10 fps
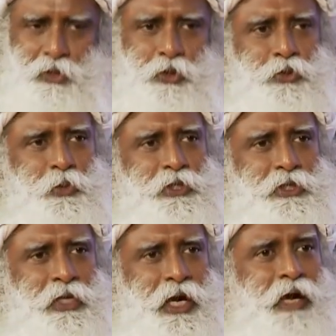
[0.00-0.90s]
the
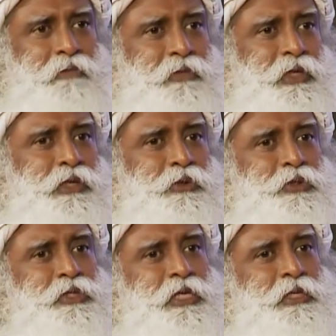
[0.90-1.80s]
situation, "I am willing
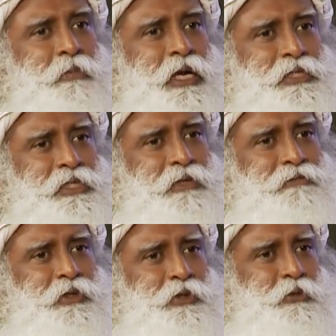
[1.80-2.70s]
to change
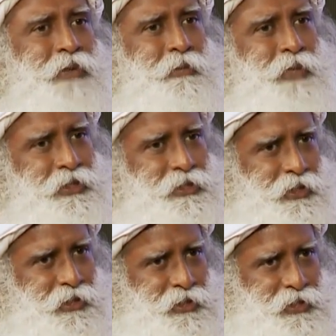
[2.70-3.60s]
myself and do my
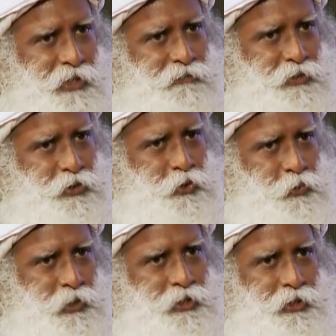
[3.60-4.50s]
best in this given
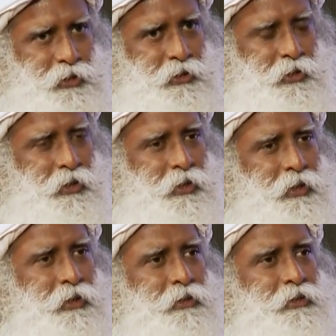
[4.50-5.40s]
situation."
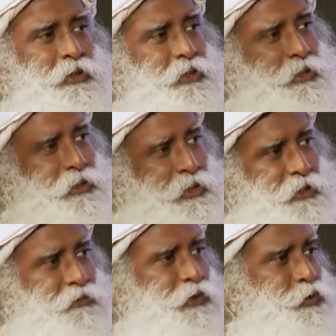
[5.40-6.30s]
This is
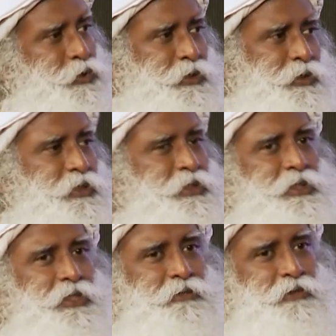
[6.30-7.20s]
a revolution. This
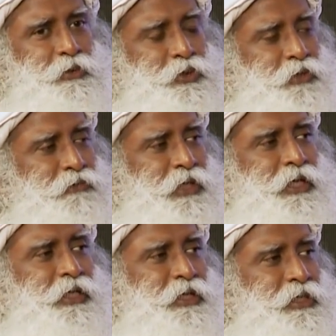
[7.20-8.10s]
is the revolution we
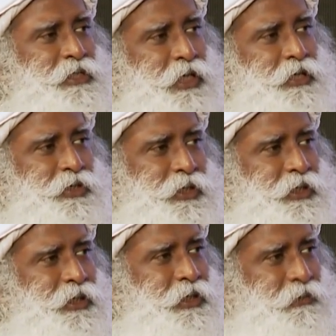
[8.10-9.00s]
need in this country
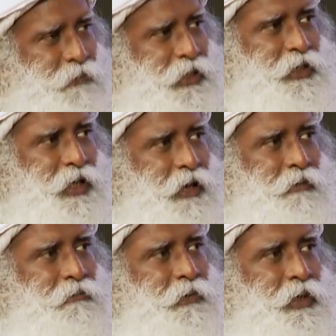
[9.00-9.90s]
right
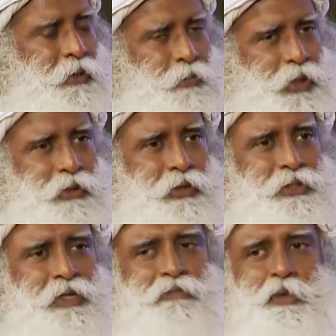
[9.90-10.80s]
now,
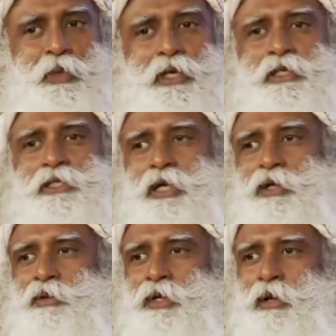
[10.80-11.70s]
because everybody is
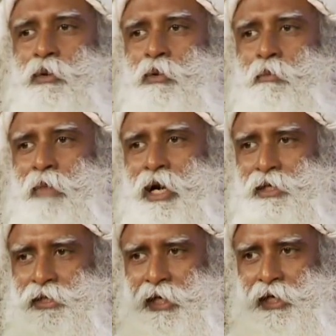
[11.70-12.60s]
stuck to their own
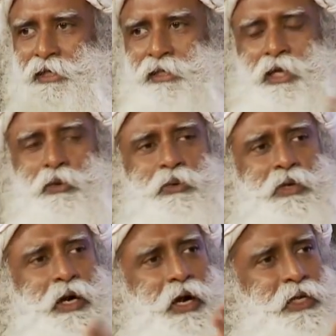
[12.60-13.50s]
mindsets, their
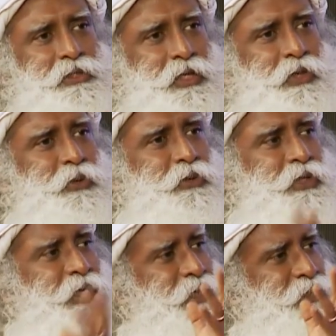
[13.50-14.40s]
own caste, their own
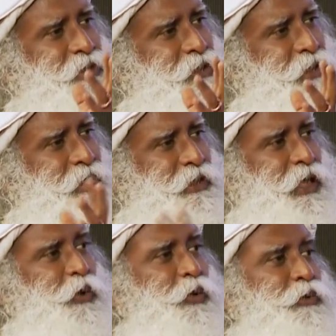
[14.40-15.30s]
creeds,
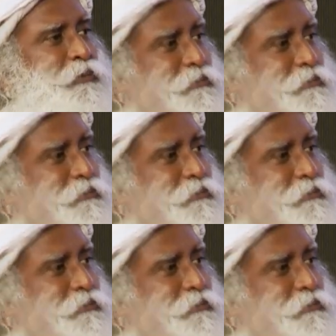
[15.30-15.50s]
their own